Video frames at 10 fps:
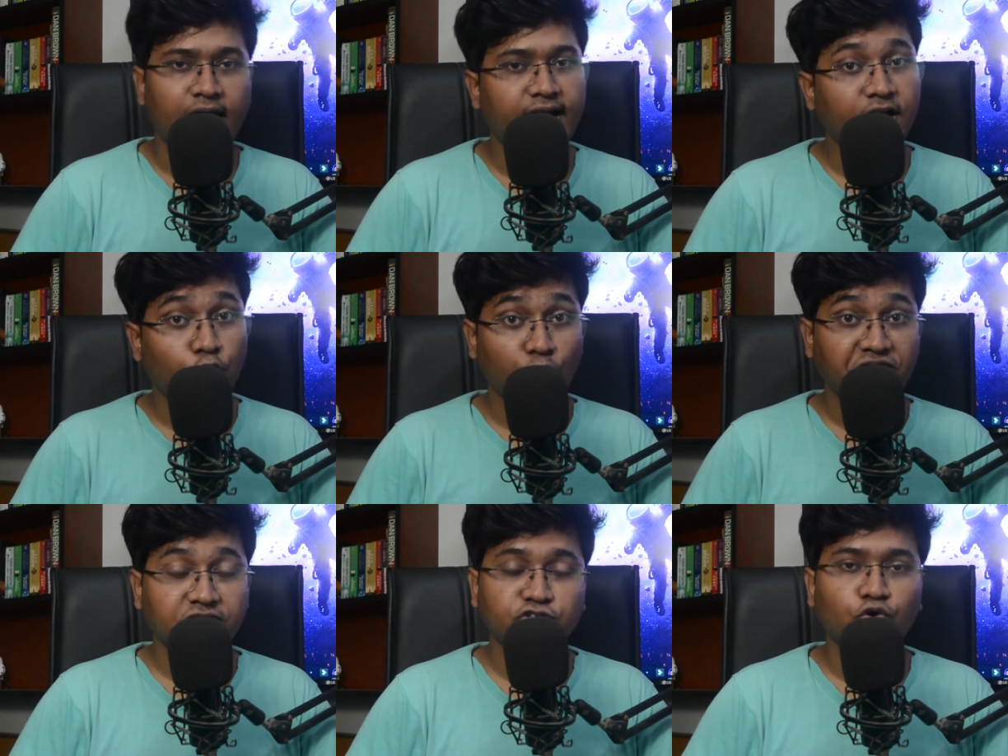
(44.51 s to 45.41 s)
I had a
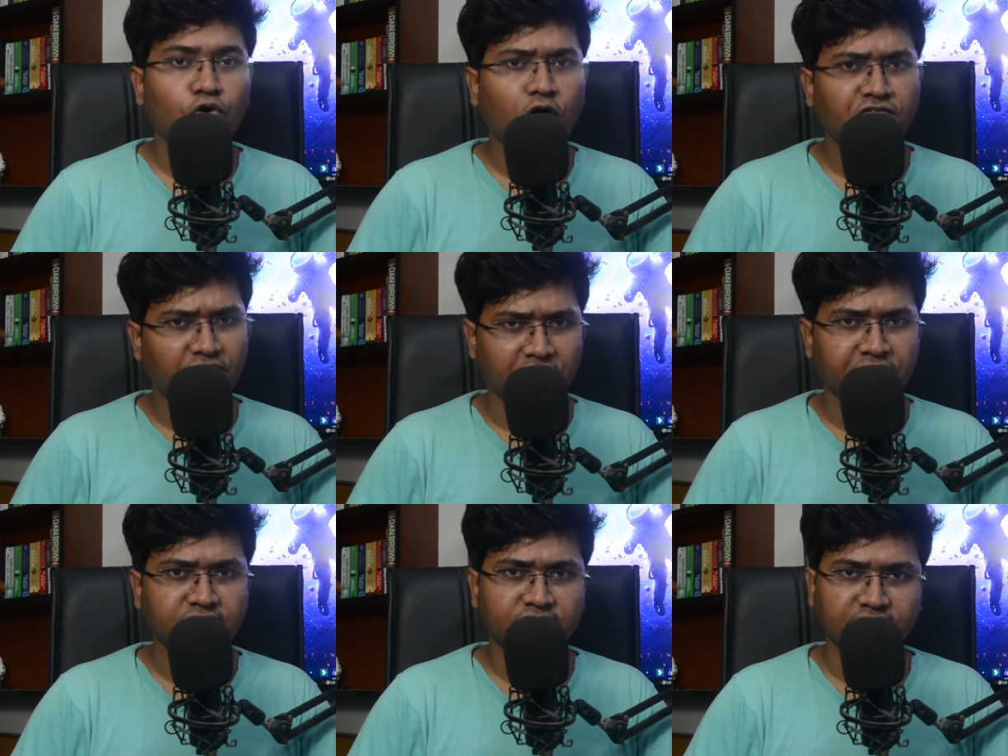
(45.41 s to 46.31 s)
TOEFL score of
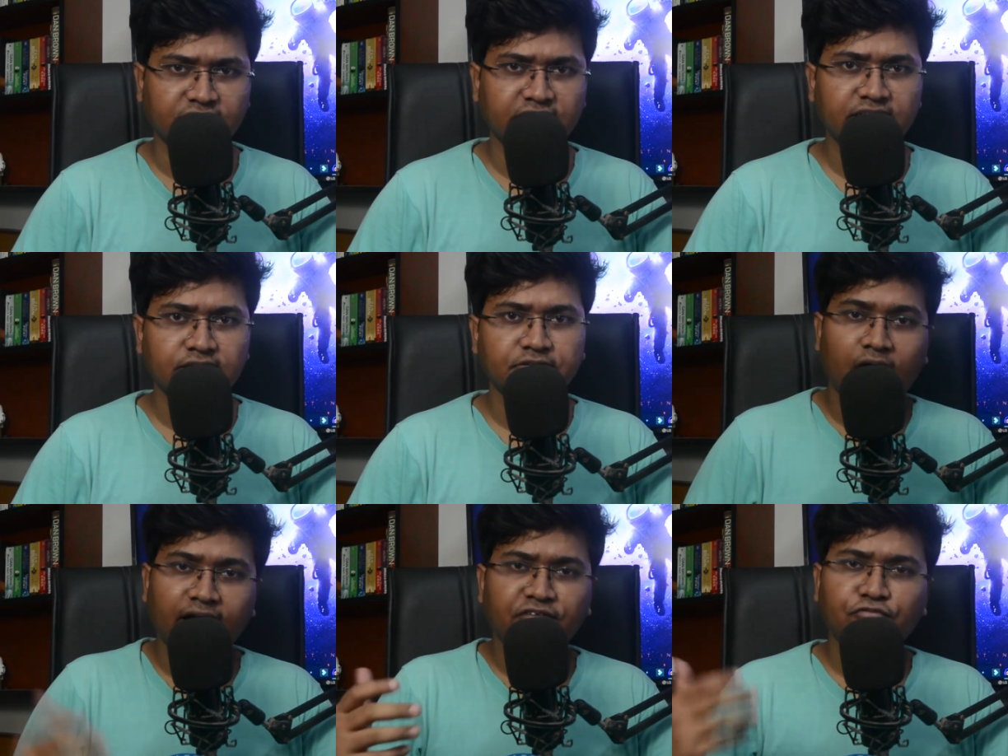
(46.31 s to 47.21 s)
116.
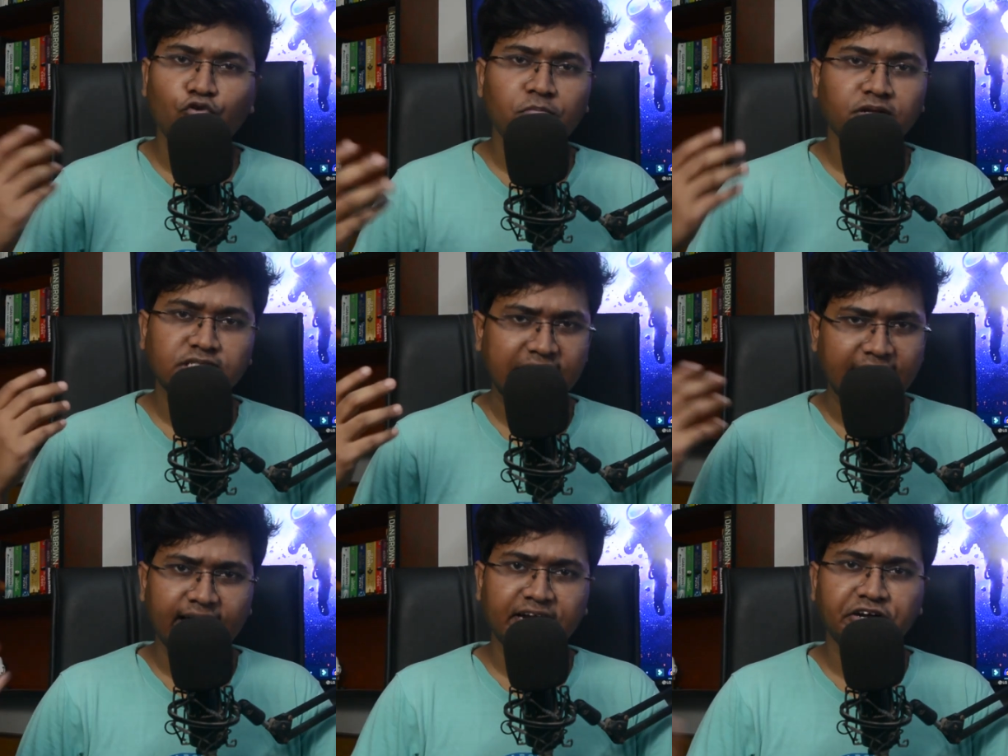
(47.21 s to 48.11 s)
I had a 4 months
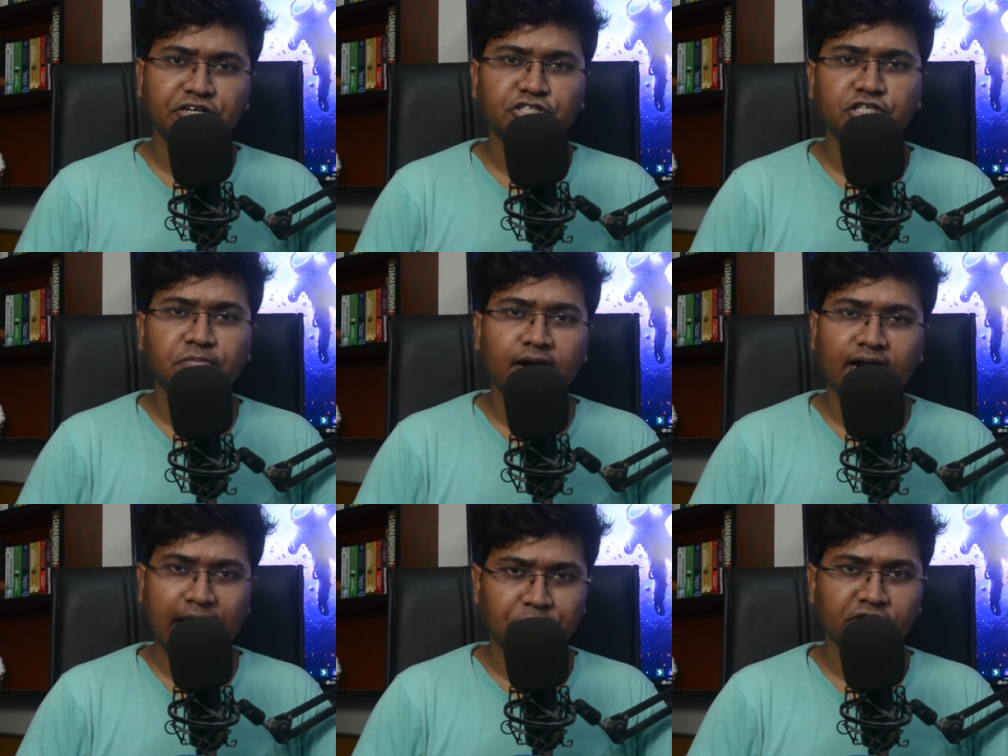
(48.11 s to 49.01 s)
AI internship
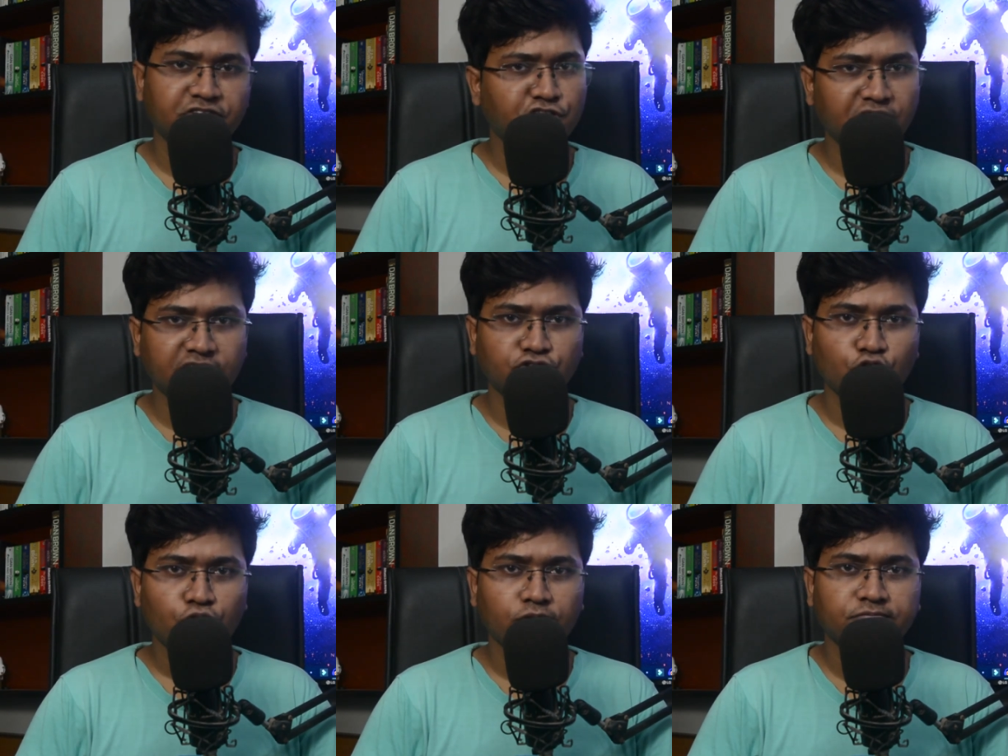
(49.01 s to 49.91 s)
at Lambda Vision
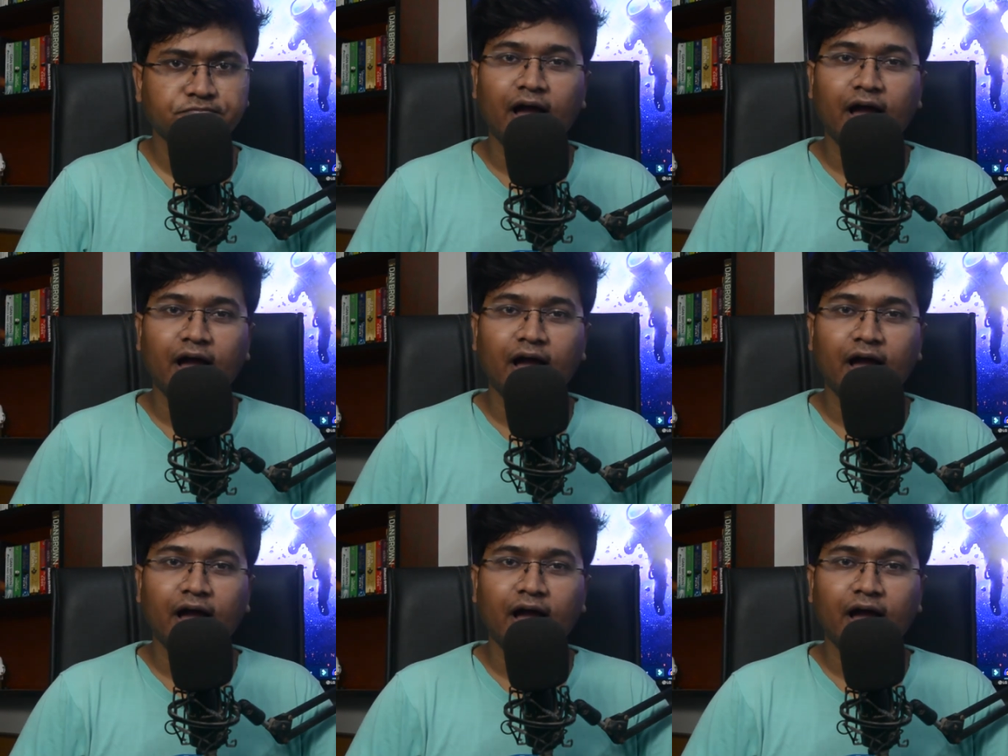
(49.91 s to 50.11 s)
IGZO.